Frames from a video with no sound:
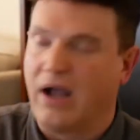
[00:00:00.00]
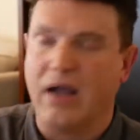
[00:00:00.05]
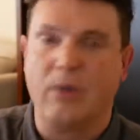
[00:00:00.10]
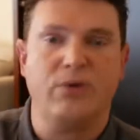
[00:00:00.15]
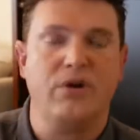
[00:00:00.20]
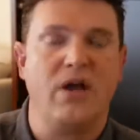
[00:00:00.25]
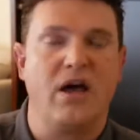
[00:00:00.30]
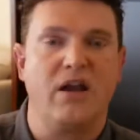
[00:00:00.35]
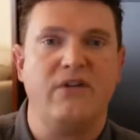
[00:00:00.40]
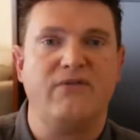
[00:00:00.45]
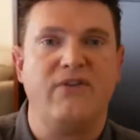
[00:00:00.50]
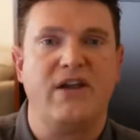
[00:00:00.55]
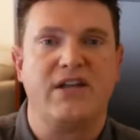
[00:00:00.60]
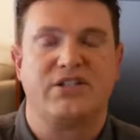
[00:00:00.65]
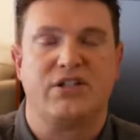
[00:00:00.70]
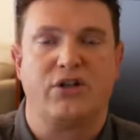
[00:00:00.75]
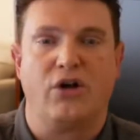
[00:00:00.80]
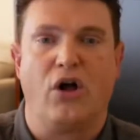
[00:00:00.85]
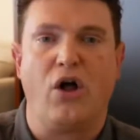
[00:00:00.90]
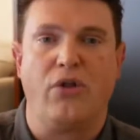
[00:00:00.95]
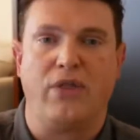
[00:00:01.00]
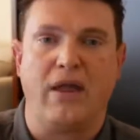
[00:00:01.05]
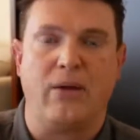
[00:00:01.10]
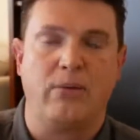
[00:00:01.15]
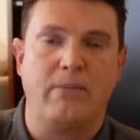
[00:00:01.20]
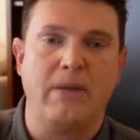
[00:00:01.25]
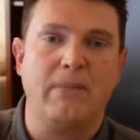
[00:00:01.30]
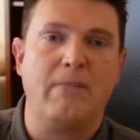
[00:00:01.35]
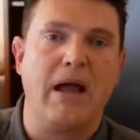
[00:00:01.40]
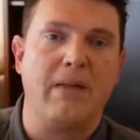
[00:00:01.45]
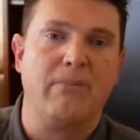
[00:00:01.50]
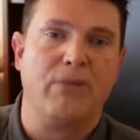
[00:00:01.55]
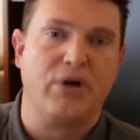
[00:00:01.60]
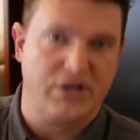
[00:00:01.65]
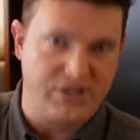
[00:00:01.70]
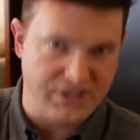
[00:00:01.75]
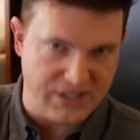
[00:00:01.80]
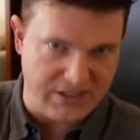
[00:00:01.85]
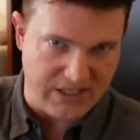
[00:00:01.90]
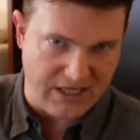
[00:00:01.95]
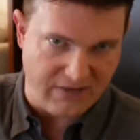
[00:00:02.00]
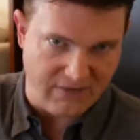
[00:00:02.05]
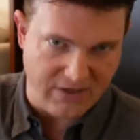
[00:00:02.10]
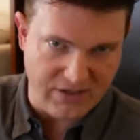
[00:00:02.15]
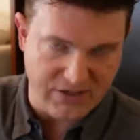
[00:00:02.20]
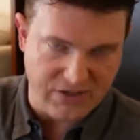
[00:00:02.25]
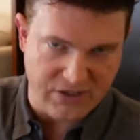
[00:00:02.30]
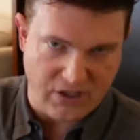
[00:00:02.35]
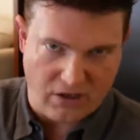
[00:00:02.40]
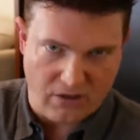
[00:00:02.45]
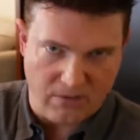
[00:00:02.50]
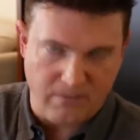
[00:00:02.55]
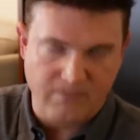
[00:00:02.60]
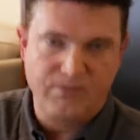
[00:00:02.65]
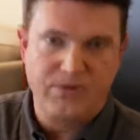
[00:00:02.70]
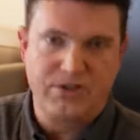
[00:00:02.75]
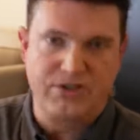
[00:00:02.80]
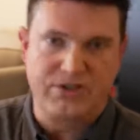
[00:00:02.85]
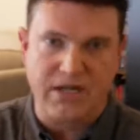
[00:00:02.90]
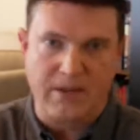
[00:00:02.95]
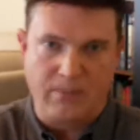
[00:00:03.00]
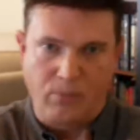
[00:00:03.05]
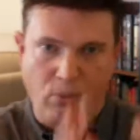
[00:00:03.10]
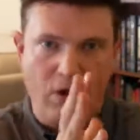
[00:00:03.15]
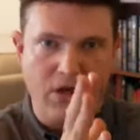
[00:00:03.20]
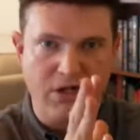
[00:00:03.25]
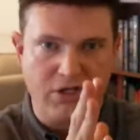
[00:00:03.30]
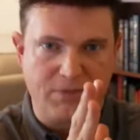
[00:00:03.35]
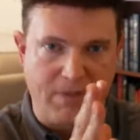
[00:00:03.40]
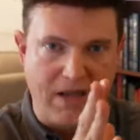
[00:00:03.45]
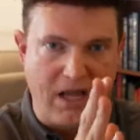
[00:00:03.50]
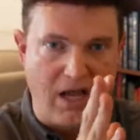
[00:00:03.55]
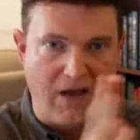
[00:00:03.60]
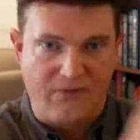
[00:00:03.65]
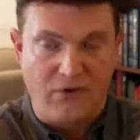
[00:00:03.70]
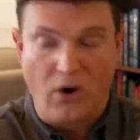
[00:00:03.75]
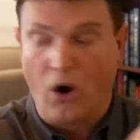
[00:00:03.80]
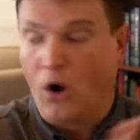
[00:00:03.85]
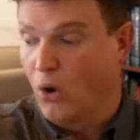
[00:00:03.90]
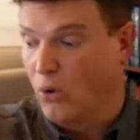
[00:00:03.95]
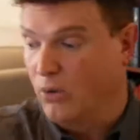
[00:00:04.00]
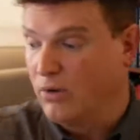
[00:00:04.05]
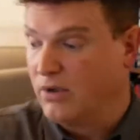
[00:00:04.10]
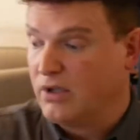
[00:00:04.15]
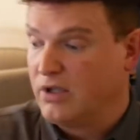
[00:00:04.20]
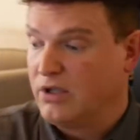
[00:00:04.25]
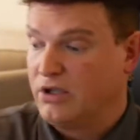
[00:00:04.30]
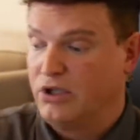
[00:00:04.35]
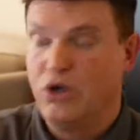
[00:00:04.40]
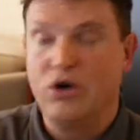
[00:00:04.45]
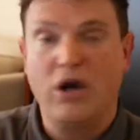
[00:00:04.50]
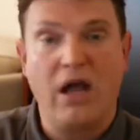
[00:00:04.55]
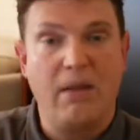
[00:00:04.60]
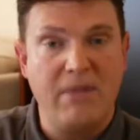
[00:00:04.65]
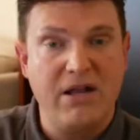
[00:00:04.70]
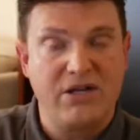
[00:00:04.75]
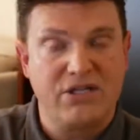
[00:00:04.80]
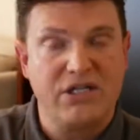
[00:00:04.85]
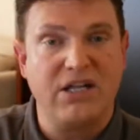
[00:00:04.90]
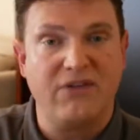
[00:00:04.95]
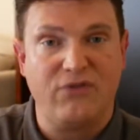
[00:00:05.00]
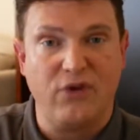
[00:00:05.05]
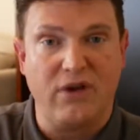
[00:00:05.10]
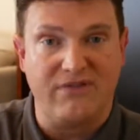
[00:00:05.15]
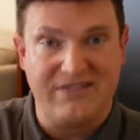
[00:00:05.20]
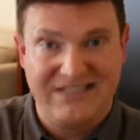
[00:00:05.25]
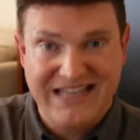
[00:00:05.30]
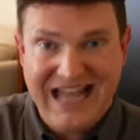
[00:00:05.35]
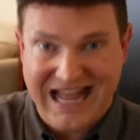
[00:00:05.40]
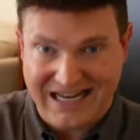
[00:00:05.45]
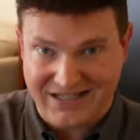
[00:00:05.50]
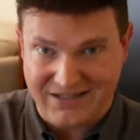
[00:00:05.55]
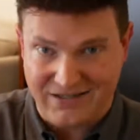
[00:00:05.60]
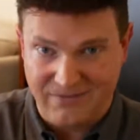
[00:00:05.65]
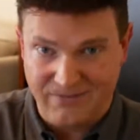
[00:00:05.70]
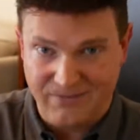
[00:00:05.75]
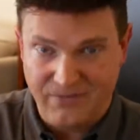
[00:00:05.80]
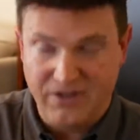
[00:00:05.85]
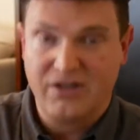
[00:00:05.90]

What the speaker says: I would not invest at all. That would be my emergency savings. So step one is pay off. Oh, you're not mentioning if you have debt.